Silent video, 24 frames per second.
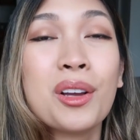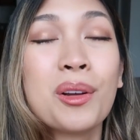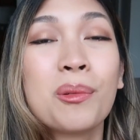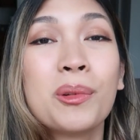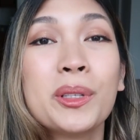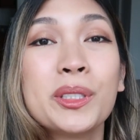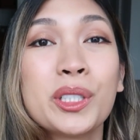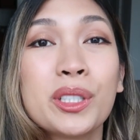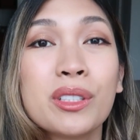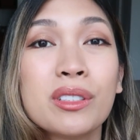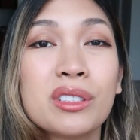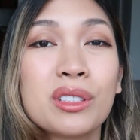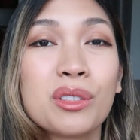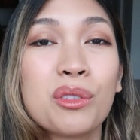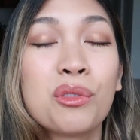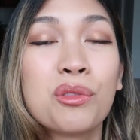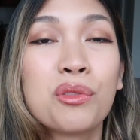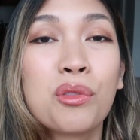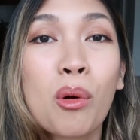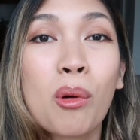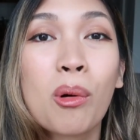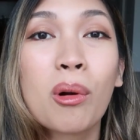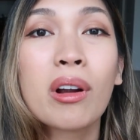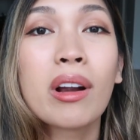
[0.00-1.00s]
which is
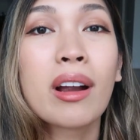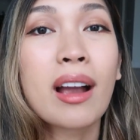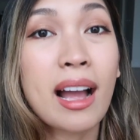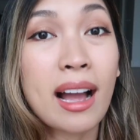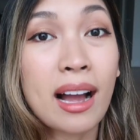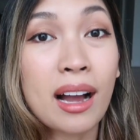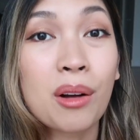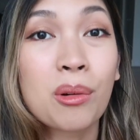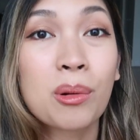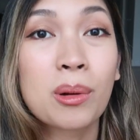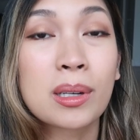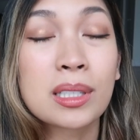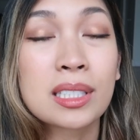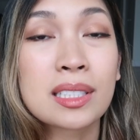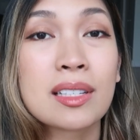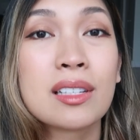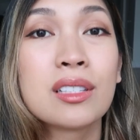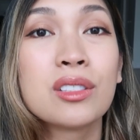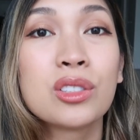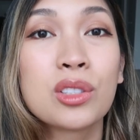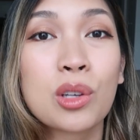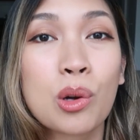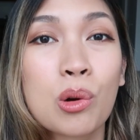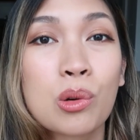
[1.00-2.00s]
4 hours
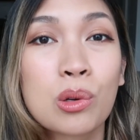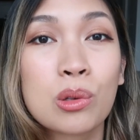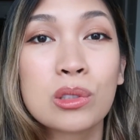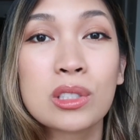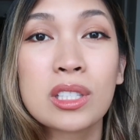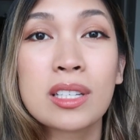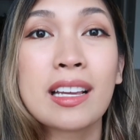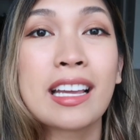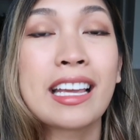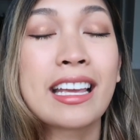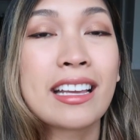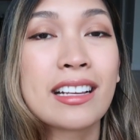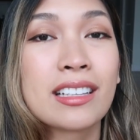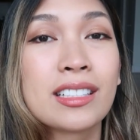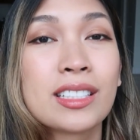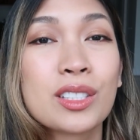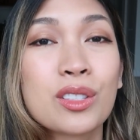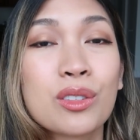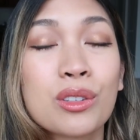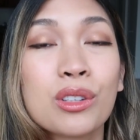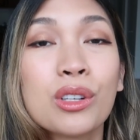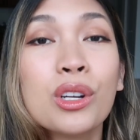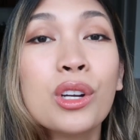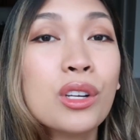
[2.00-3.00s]
in total to
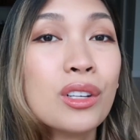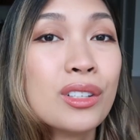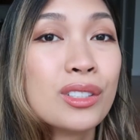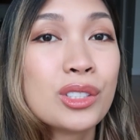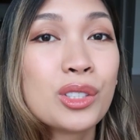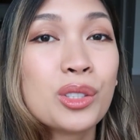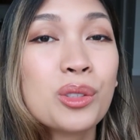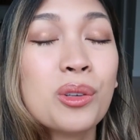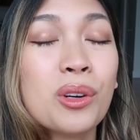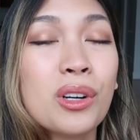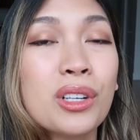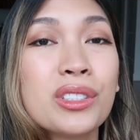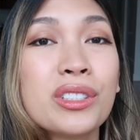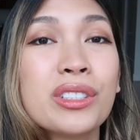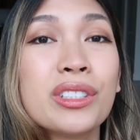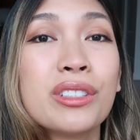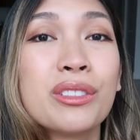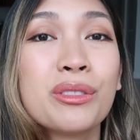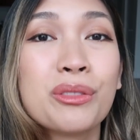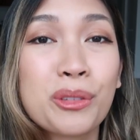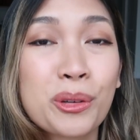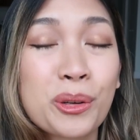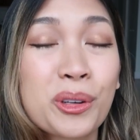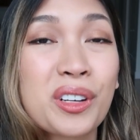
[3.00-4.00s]
answer
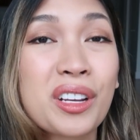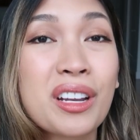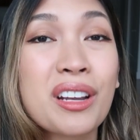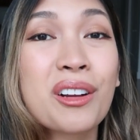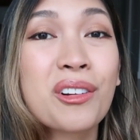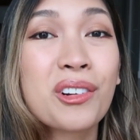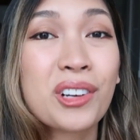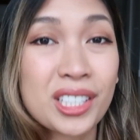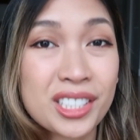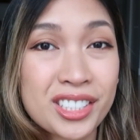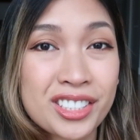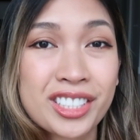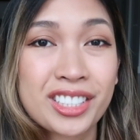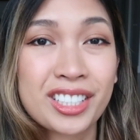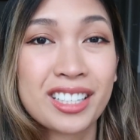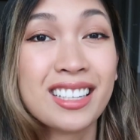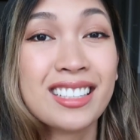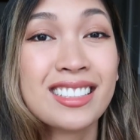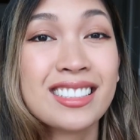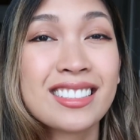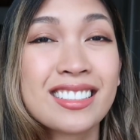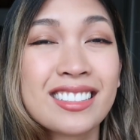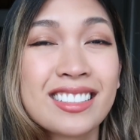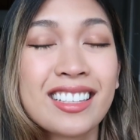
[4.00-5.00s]
240
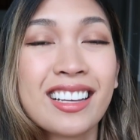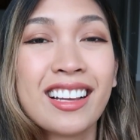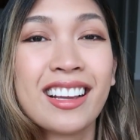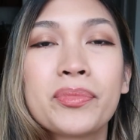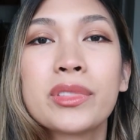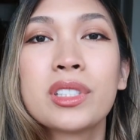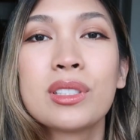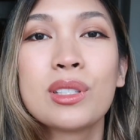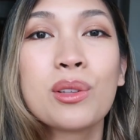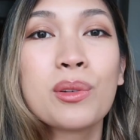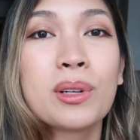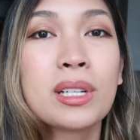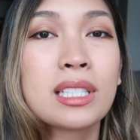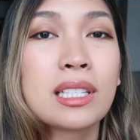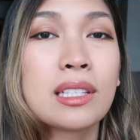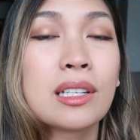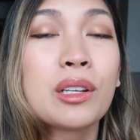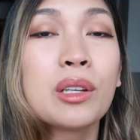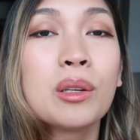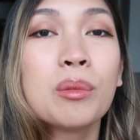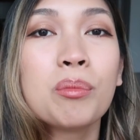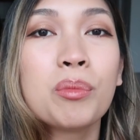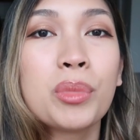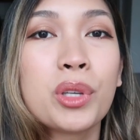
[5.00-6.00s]
questions. So it's a
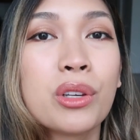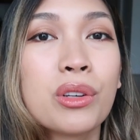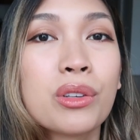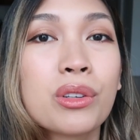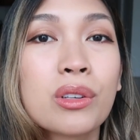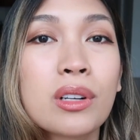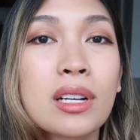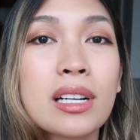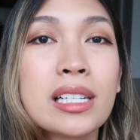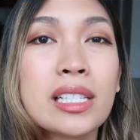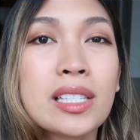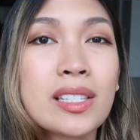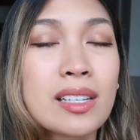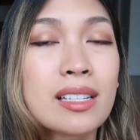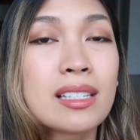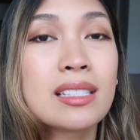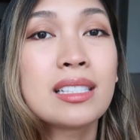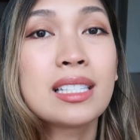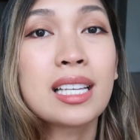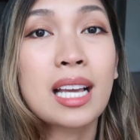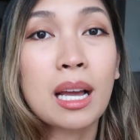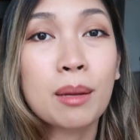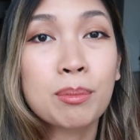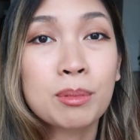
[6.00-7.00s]
computerized
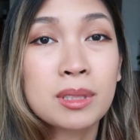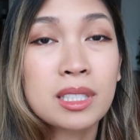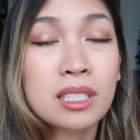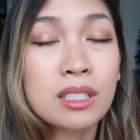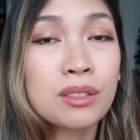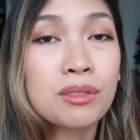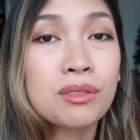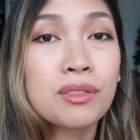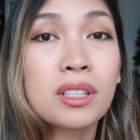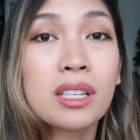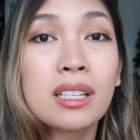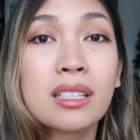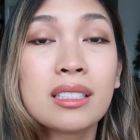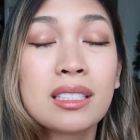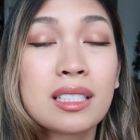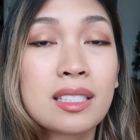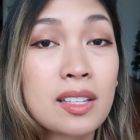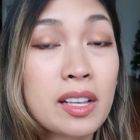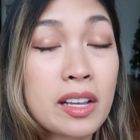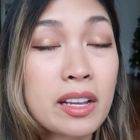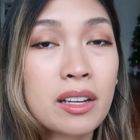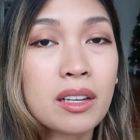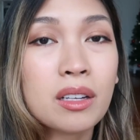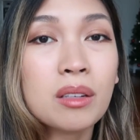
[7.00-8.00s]
adaptive
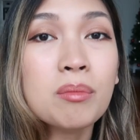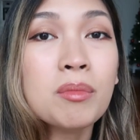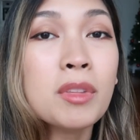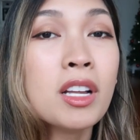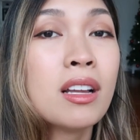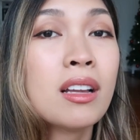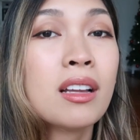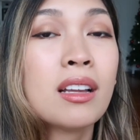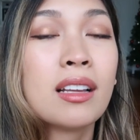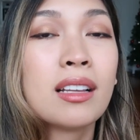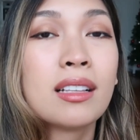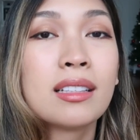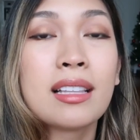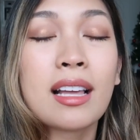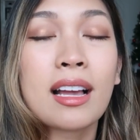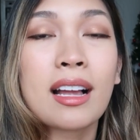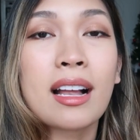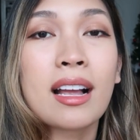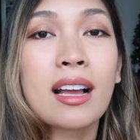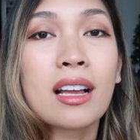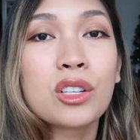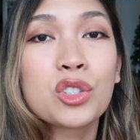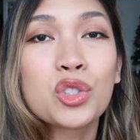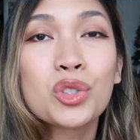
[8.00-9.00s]
exam that
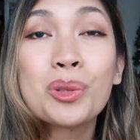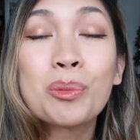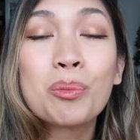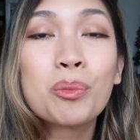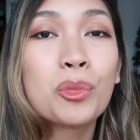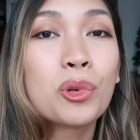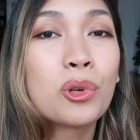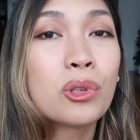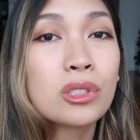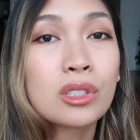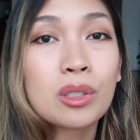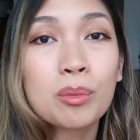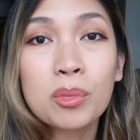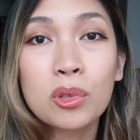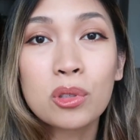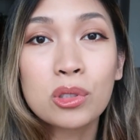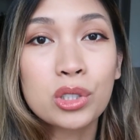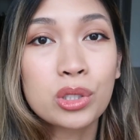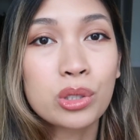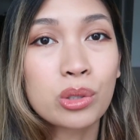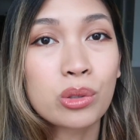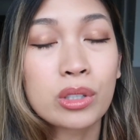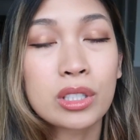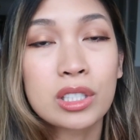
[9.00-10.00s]
has multiple
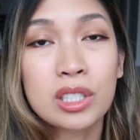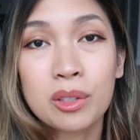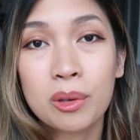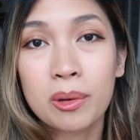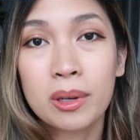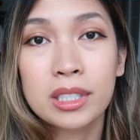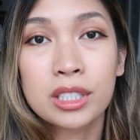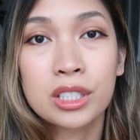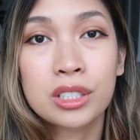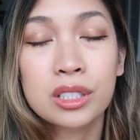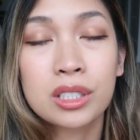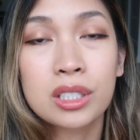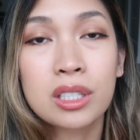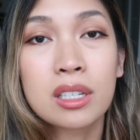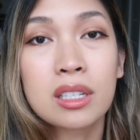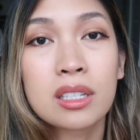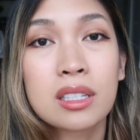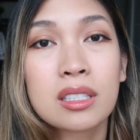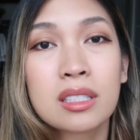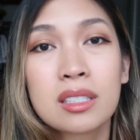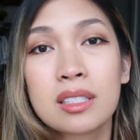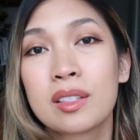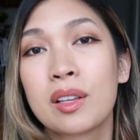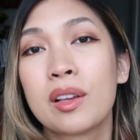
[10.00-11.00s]
choice
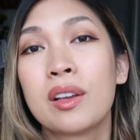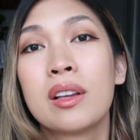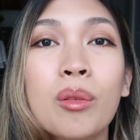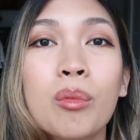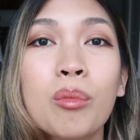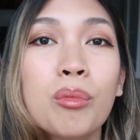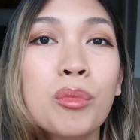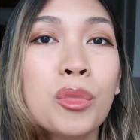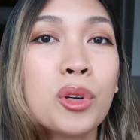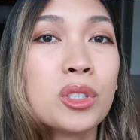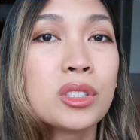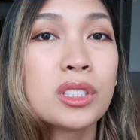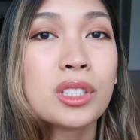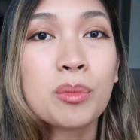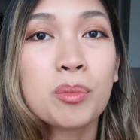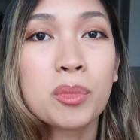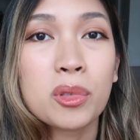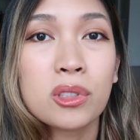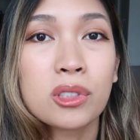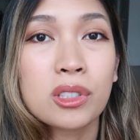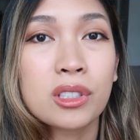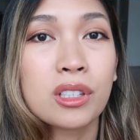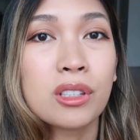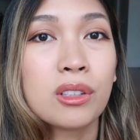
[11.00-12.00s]
questions,
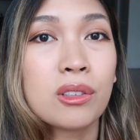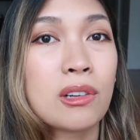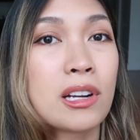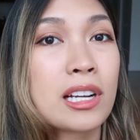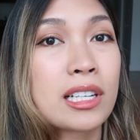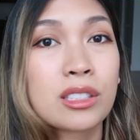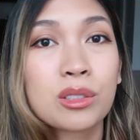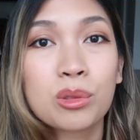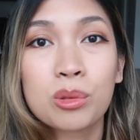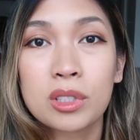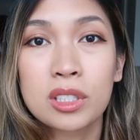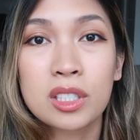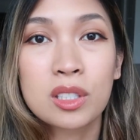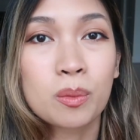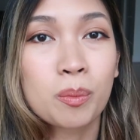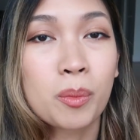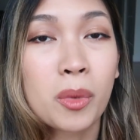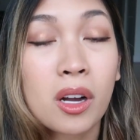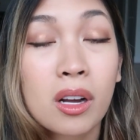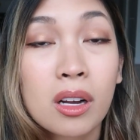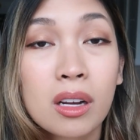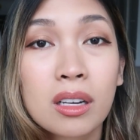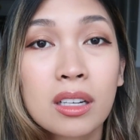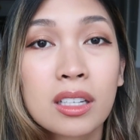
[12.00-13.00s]
multiple correct
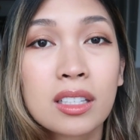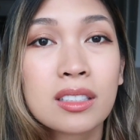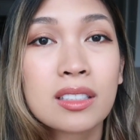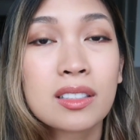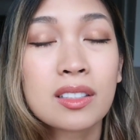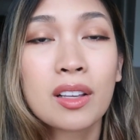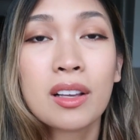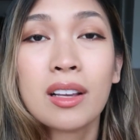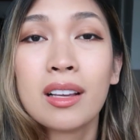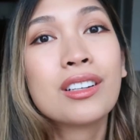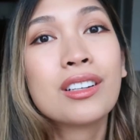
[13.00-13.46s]
response,